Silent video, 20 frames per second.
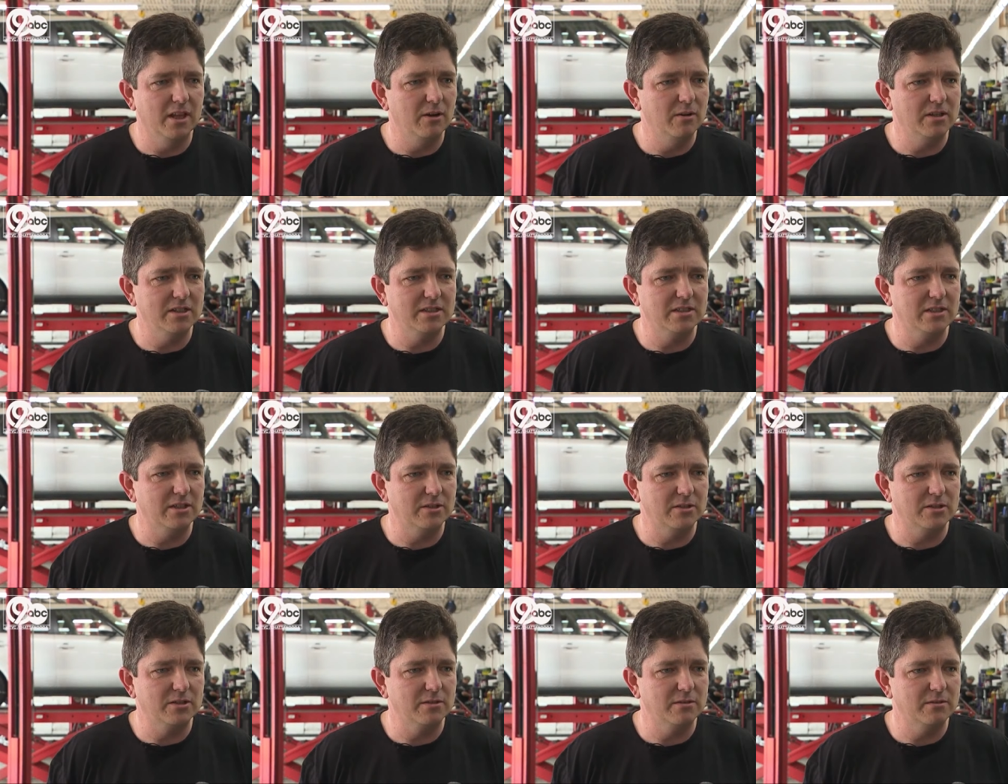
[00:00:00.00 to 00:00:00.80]
long as
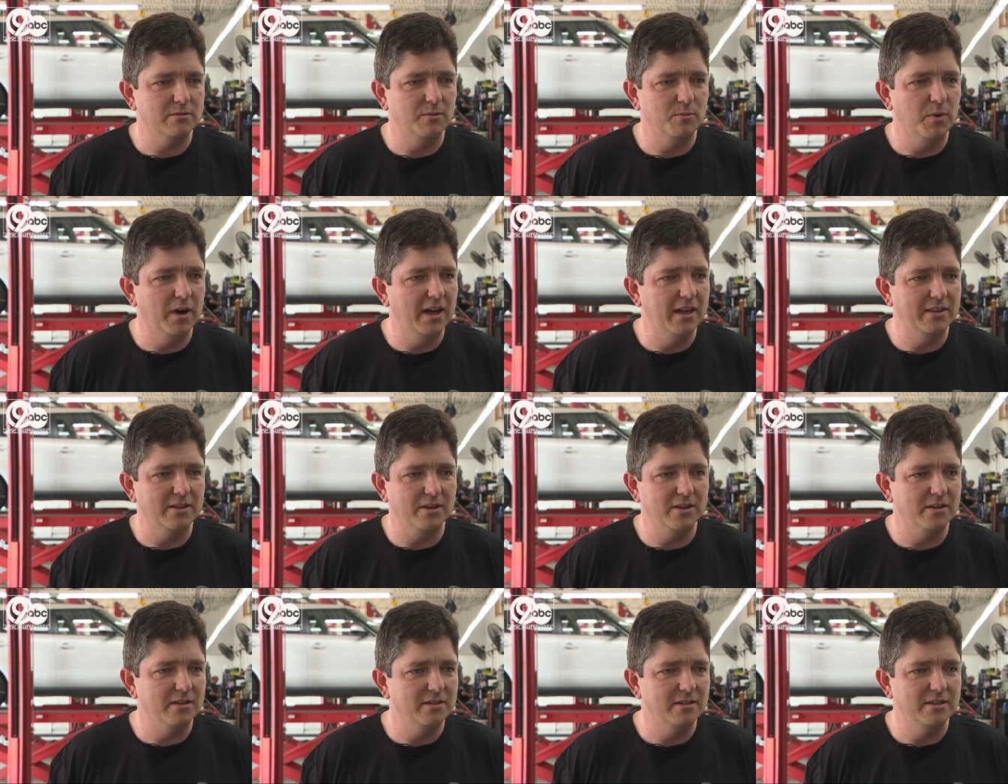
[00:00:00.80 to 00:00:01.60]
there's
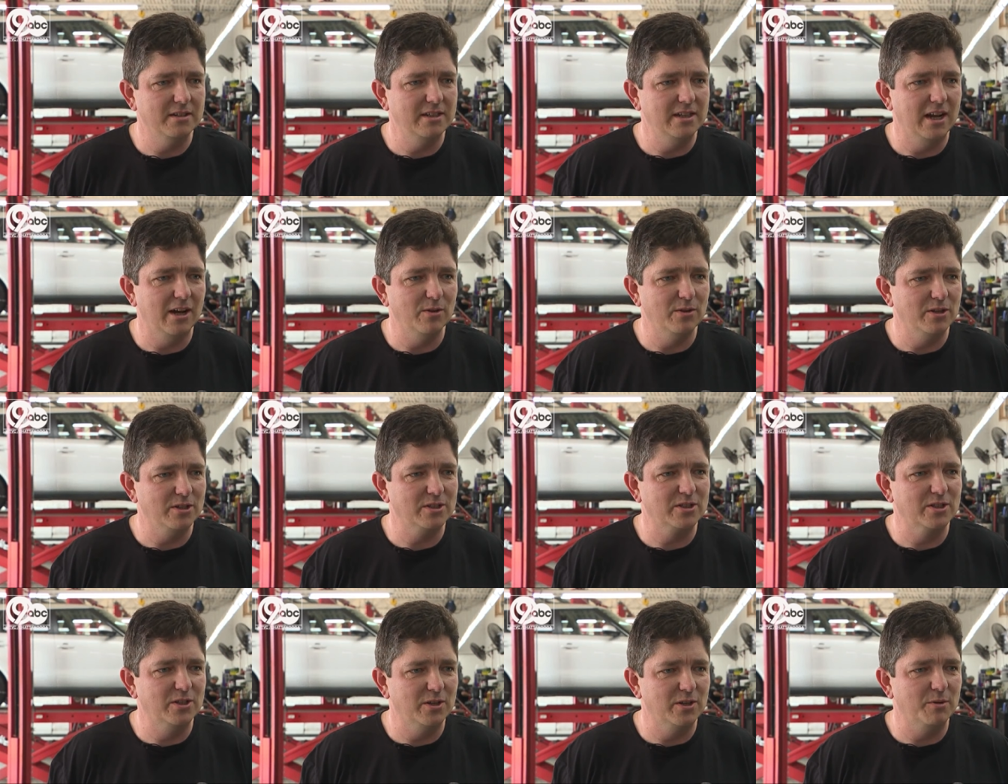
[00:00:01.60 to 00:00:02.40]
weather, you know,
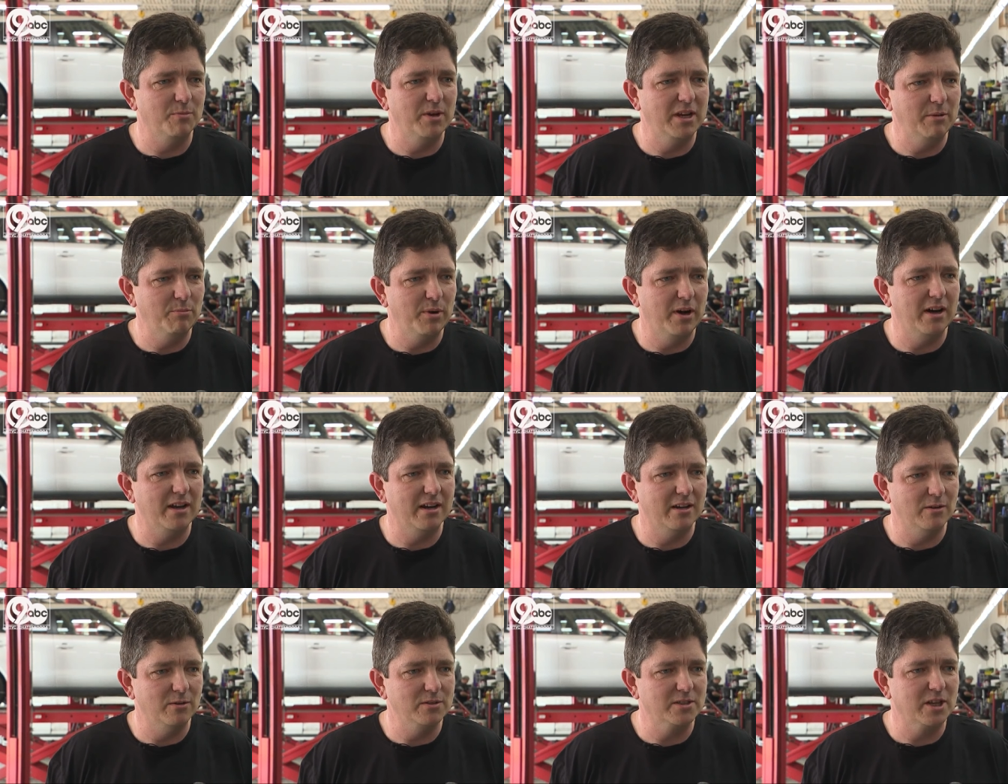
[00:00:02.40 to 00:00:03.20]
there's going to be
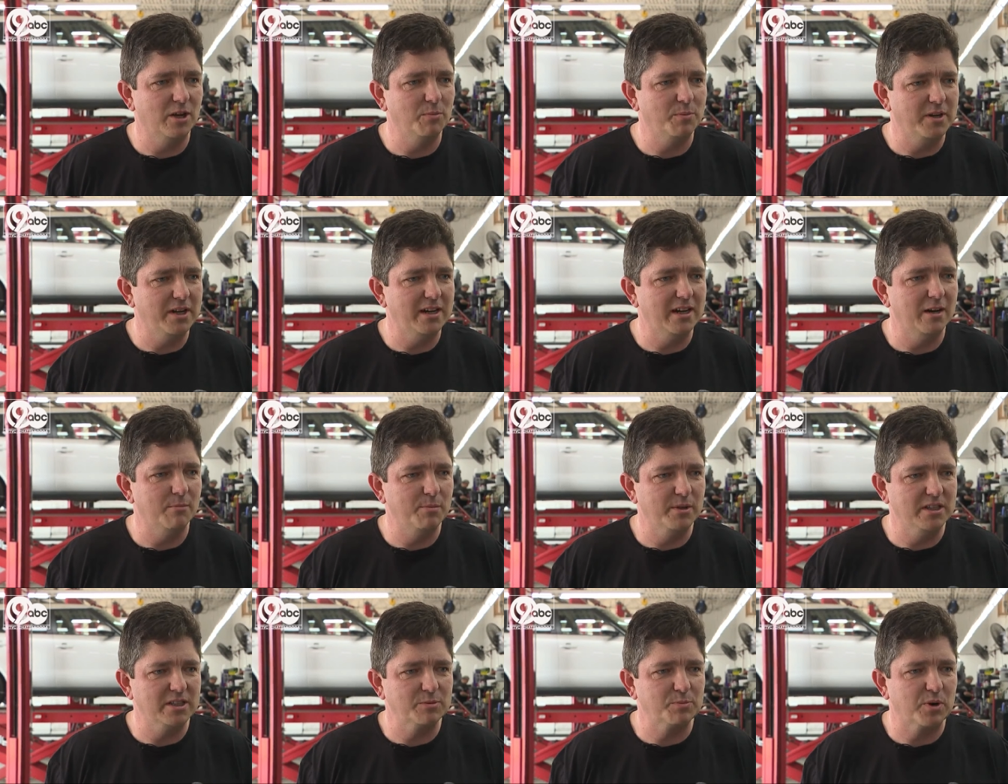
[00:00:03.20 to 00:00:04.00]
potholes opening up
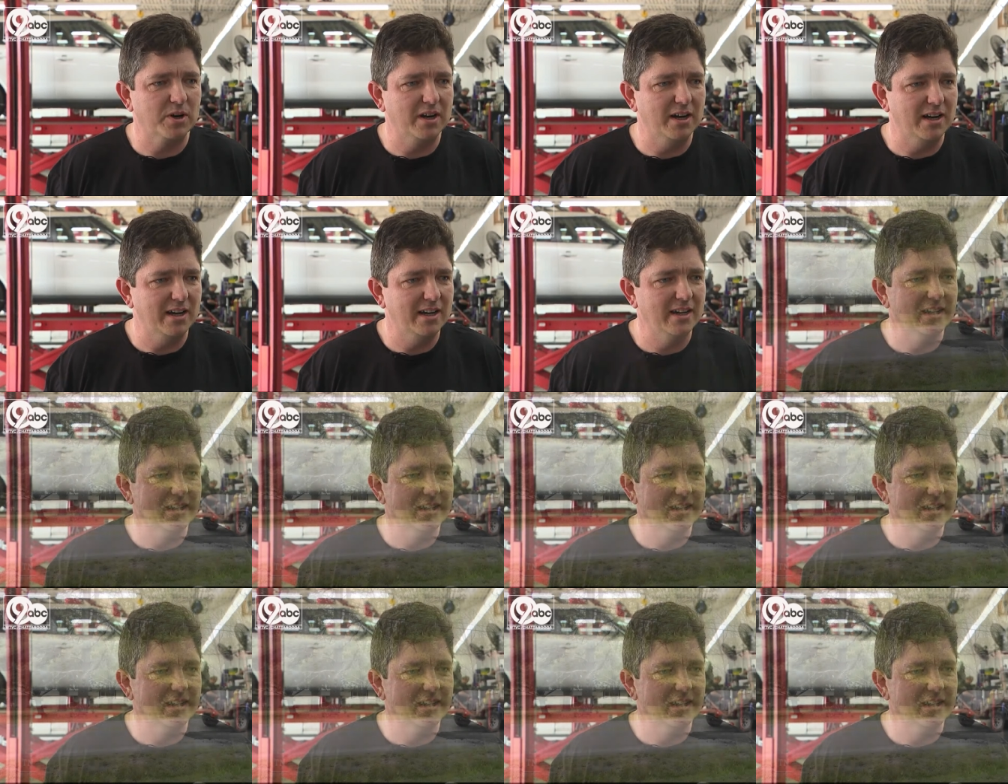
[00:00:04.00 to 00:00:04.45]
in the spring.